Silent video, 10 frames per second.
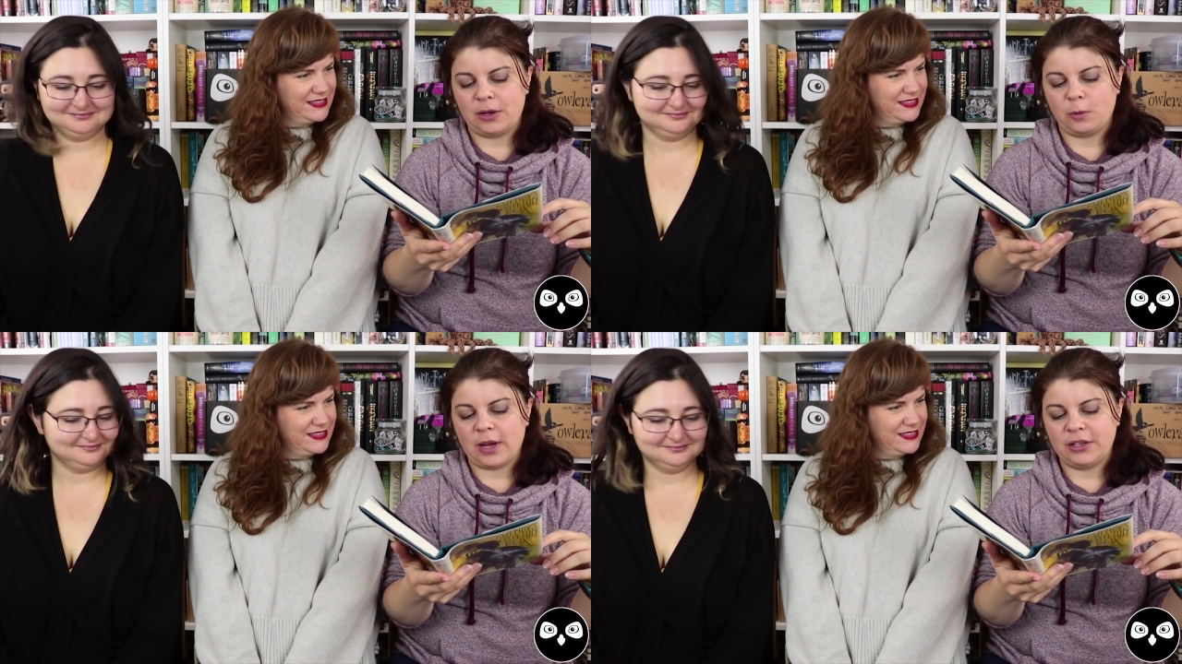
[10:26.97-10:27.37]

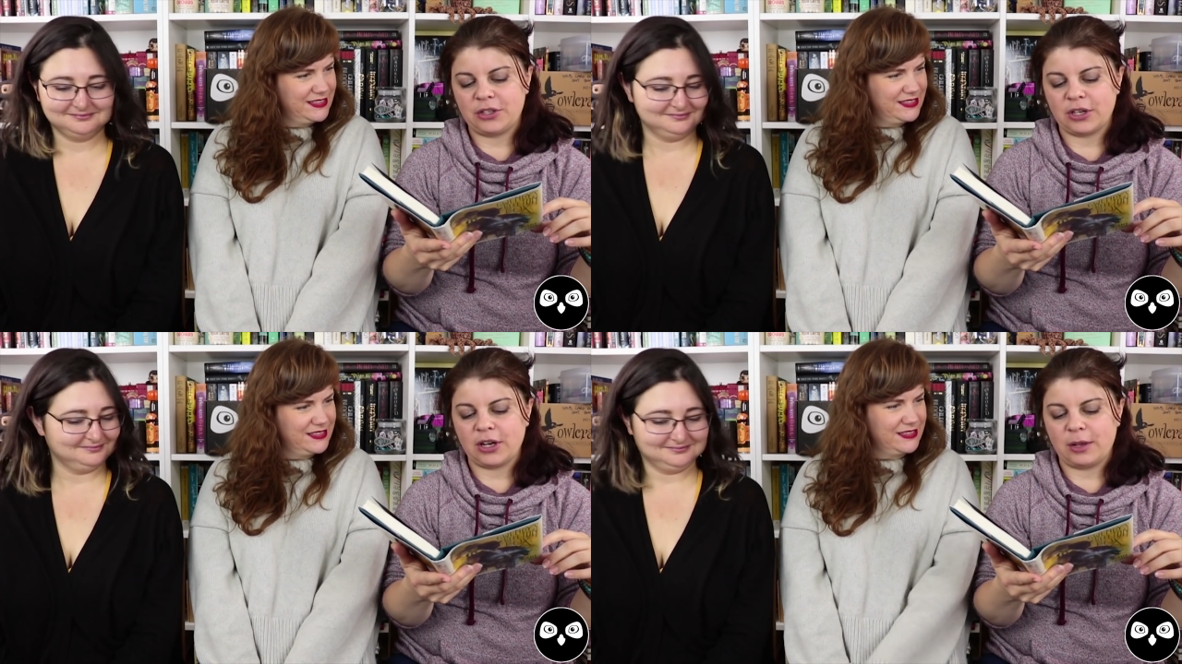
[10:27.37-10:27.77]
Speaker 1: and a white
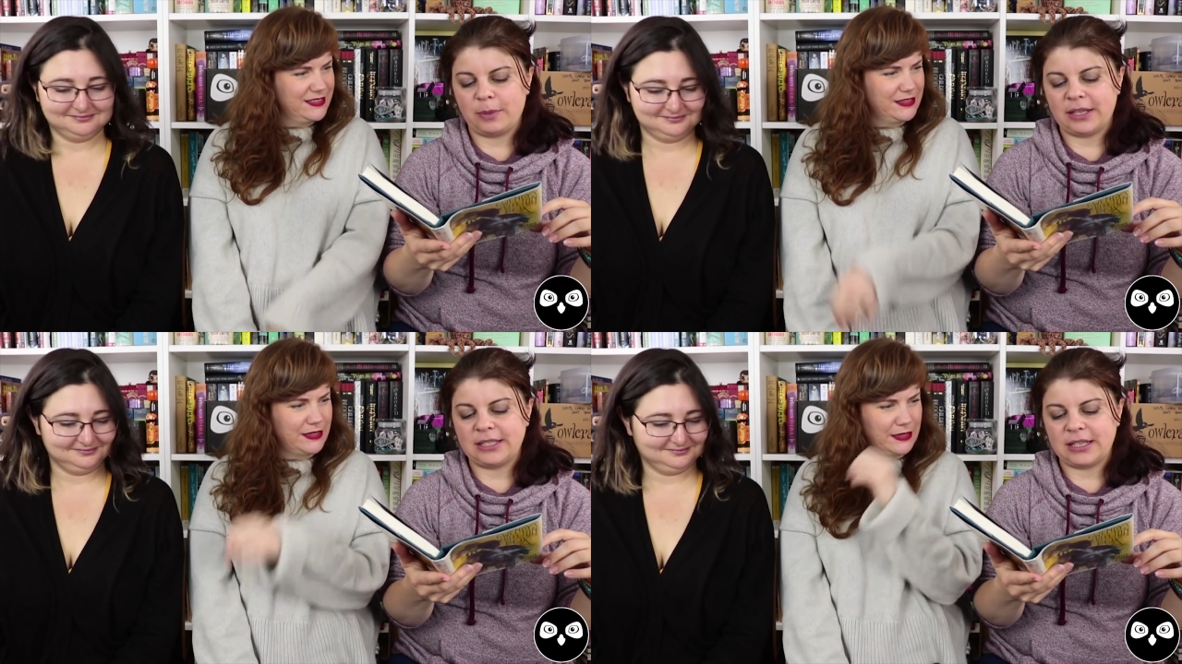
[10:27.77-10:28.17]
shirt
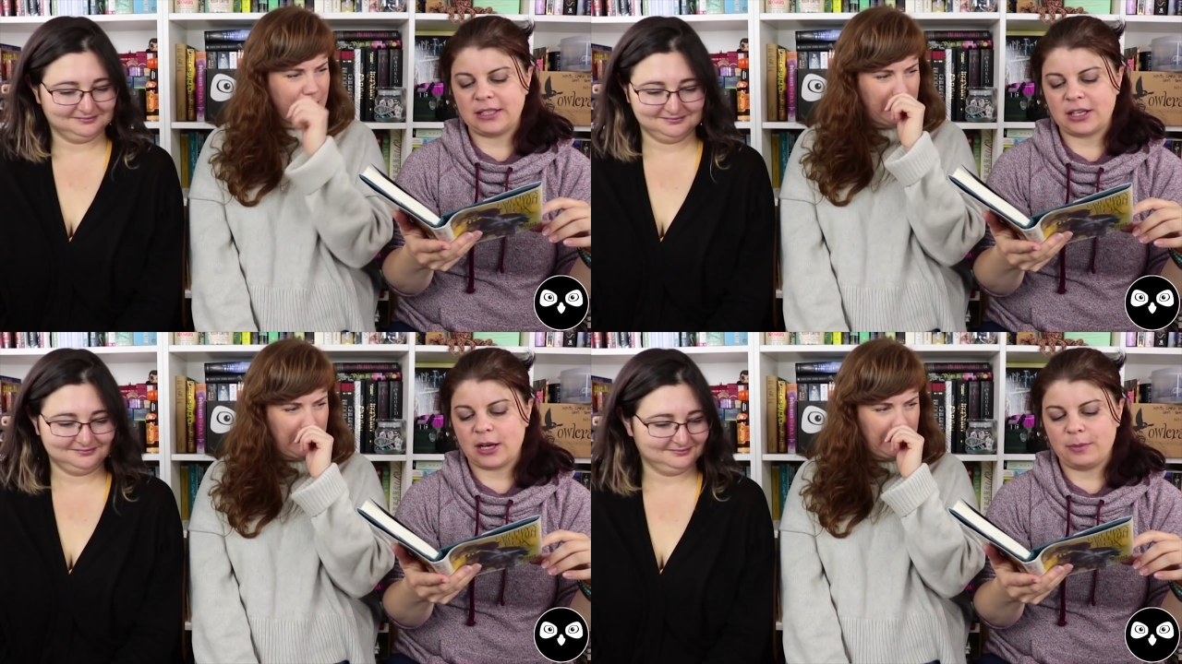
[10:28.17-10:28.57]
unbuttoned at
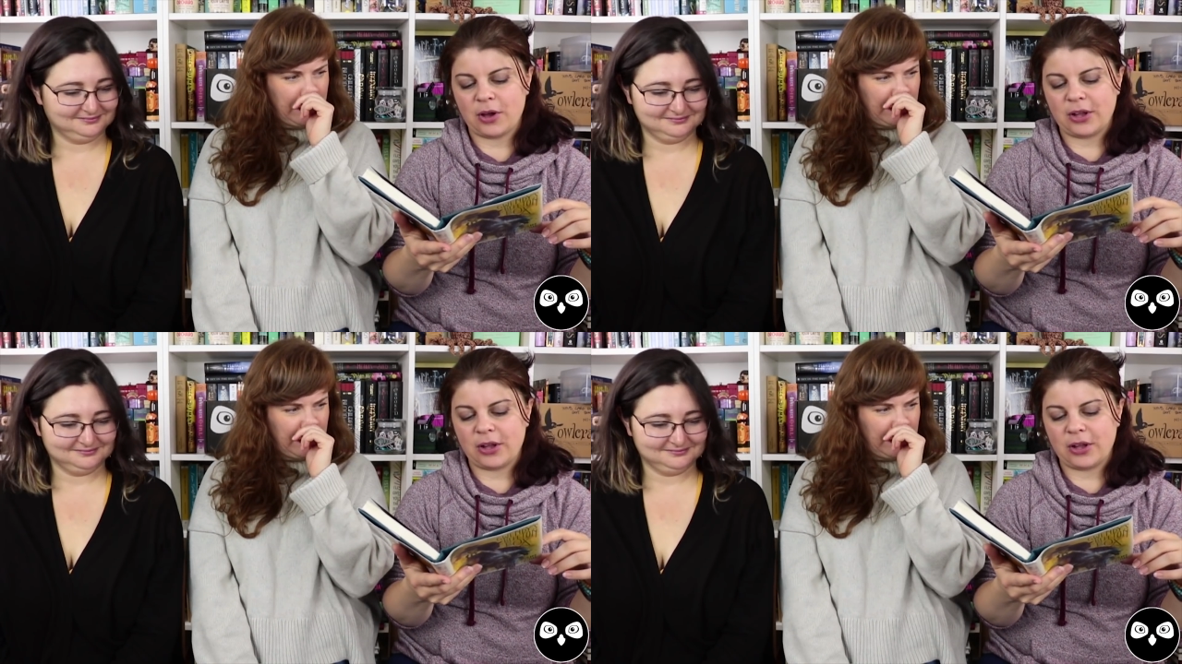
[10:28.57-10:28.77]
the top.